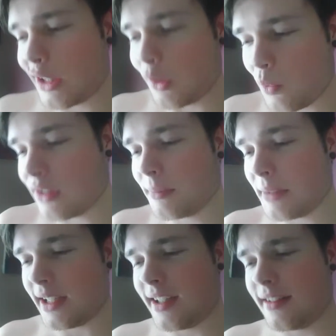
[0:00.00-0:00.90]
wheel
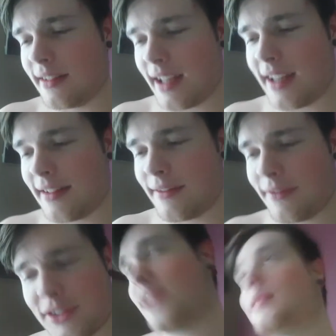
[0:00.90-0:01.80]
me in, and
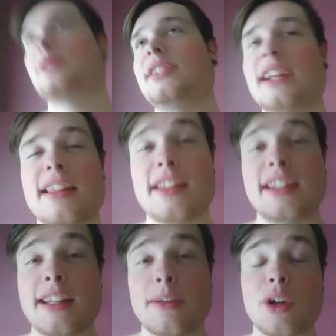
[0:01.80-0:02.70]
for some reason I
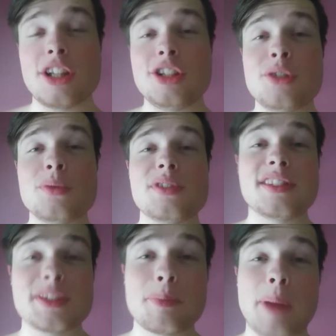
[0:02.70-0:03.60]
think they want to use
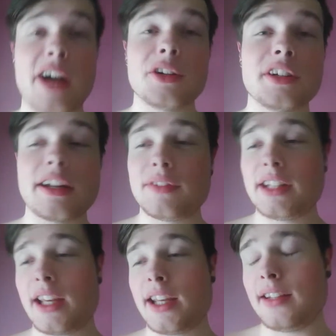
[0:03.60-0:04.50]
this power I've
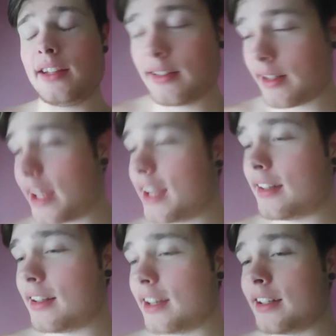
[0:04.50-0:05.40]
attained,
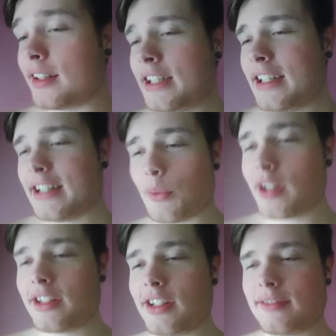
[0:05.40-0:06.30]
and they
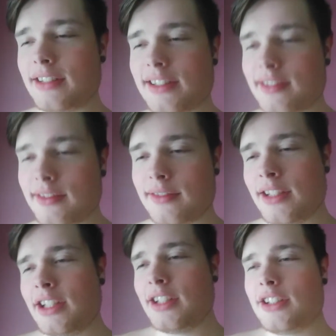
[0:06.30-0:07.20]
want to
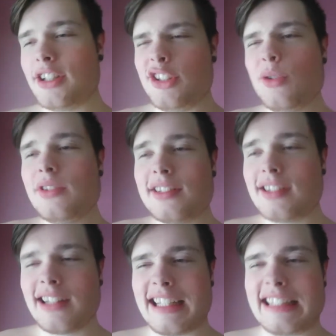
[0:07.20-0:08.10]
use it to
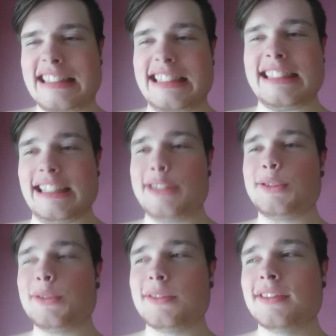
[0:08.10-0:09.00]
like
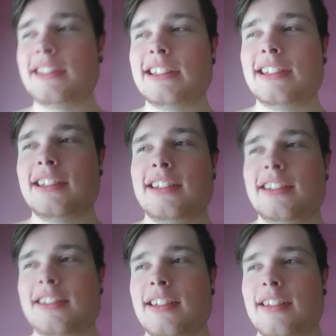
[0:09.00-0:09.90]
steal
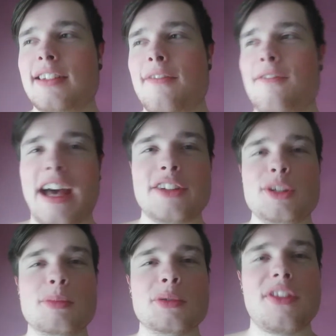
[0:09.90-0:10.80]

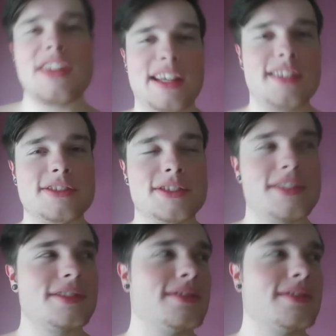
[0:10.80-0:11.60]
valuable things.